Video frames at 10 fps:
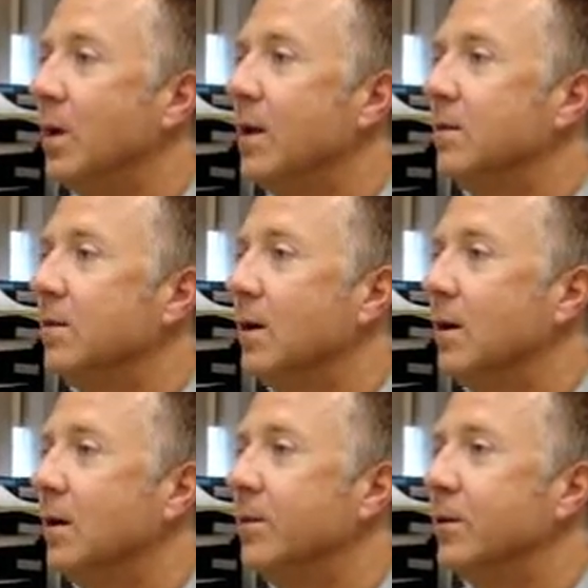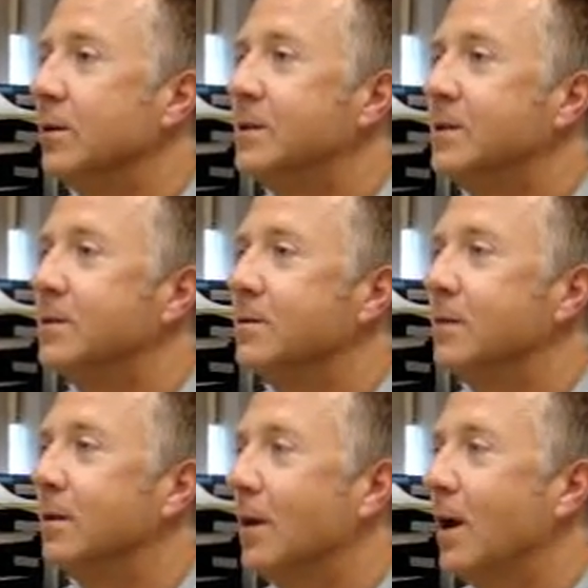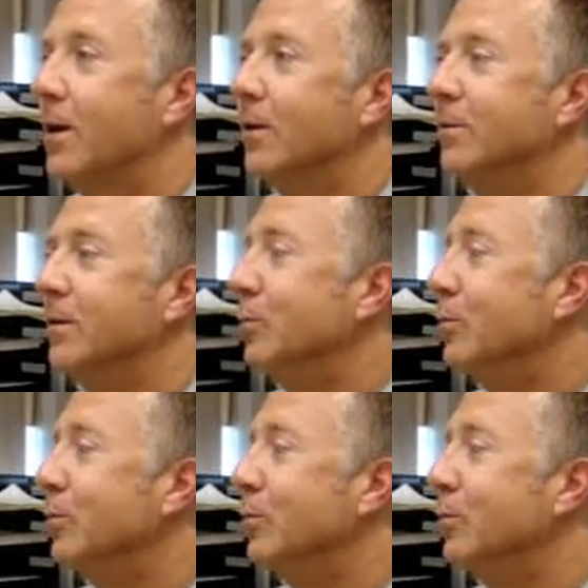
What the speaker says: but there is a lot of